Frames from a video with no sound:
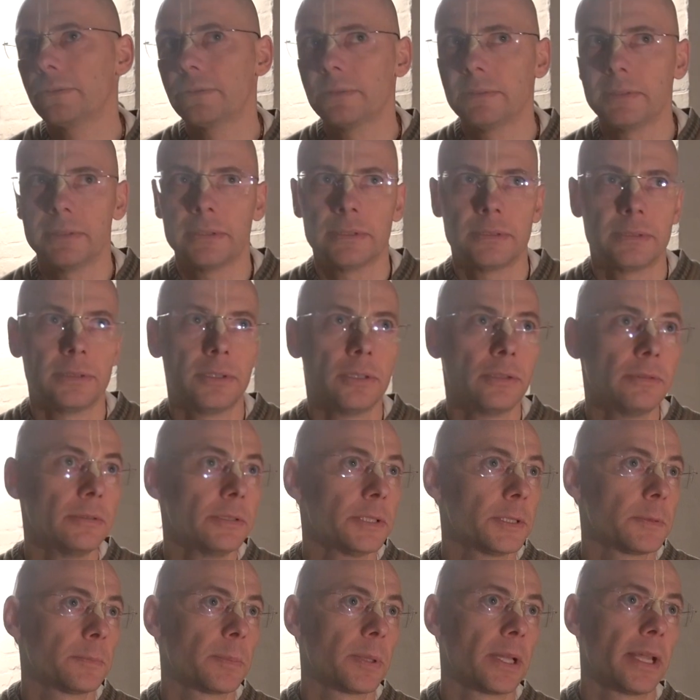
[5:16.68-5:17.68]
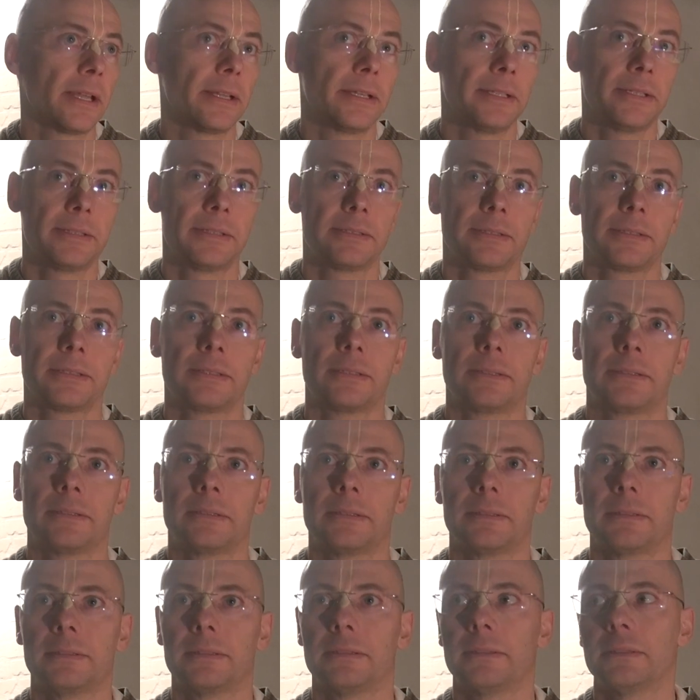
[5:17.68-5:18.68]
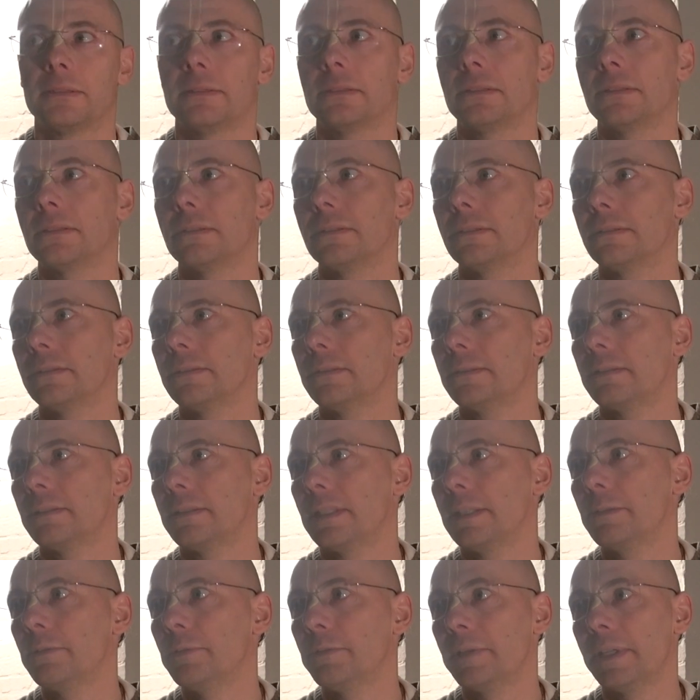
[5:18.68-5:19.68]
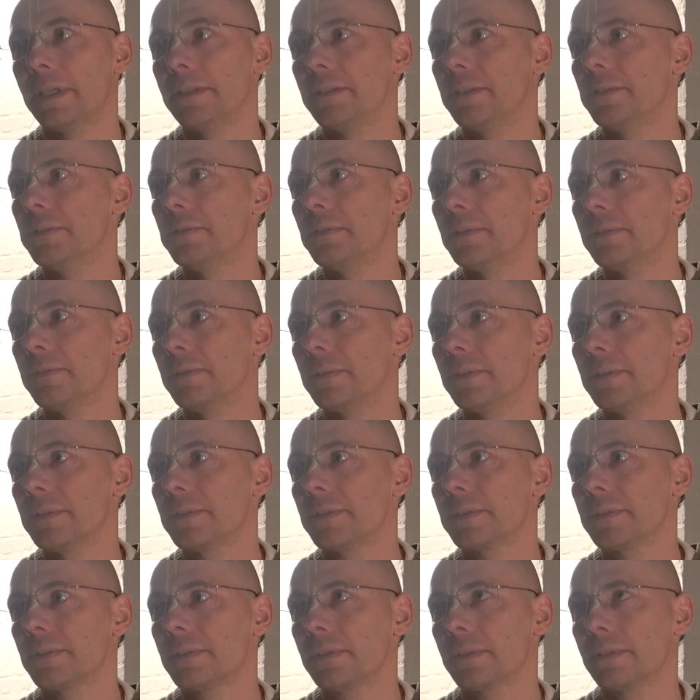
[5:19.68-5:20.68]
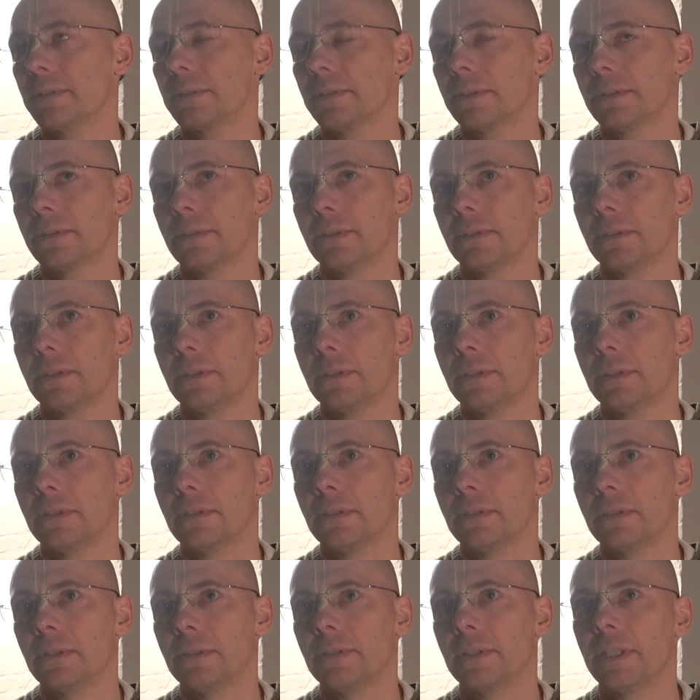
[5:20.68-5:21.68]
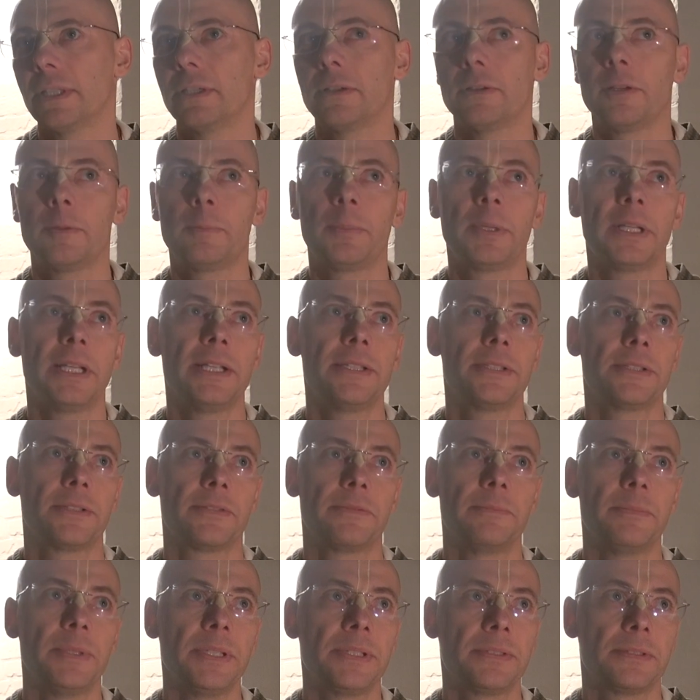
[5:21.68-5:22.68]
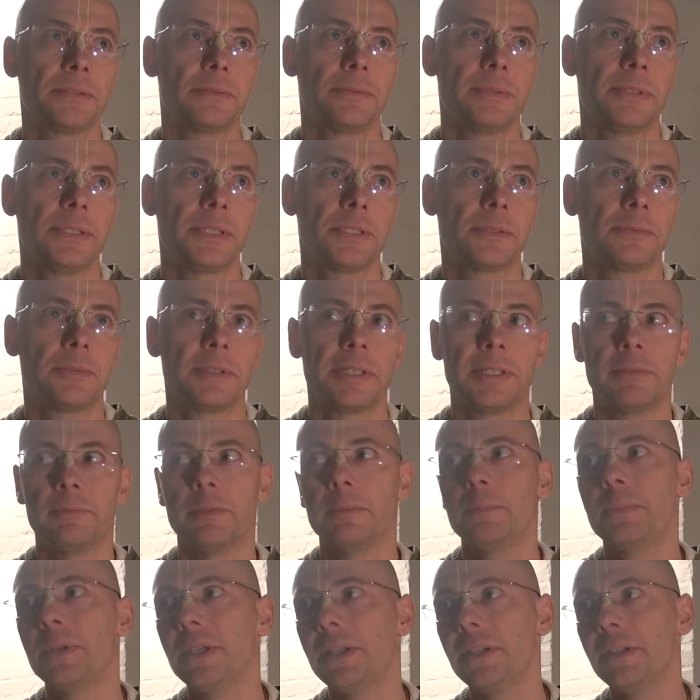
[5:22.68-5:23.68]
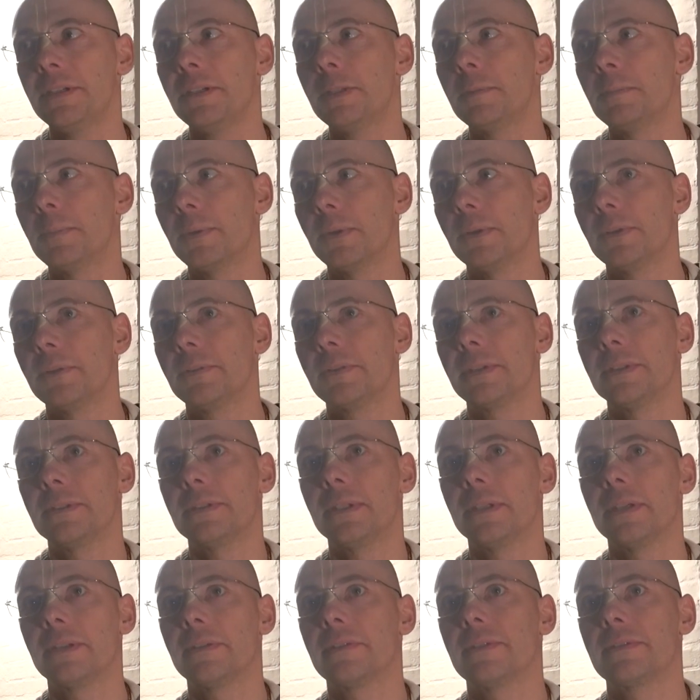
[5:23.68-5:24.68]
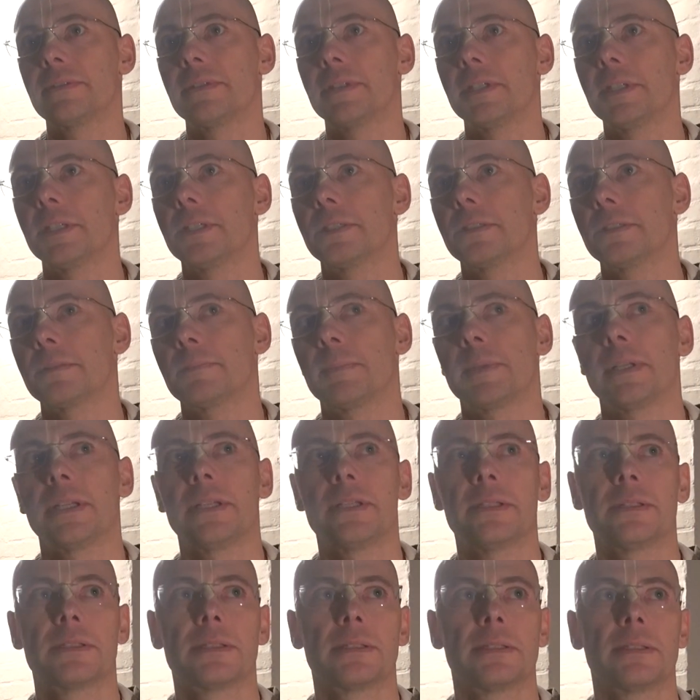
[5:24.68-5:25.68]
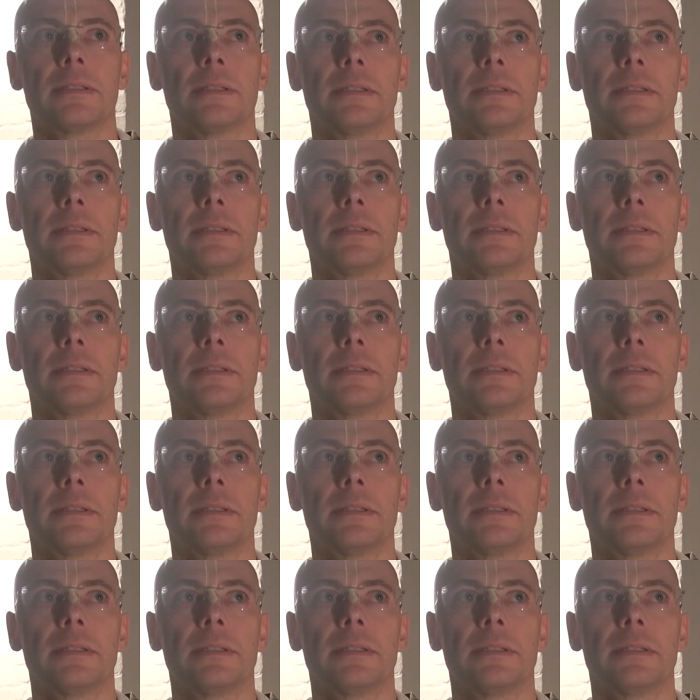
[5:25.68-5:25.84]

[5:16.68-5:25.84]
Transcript: to the lowest planets, everywhere in the universe, they are all places of miseries wherein repeated birth and death takes place.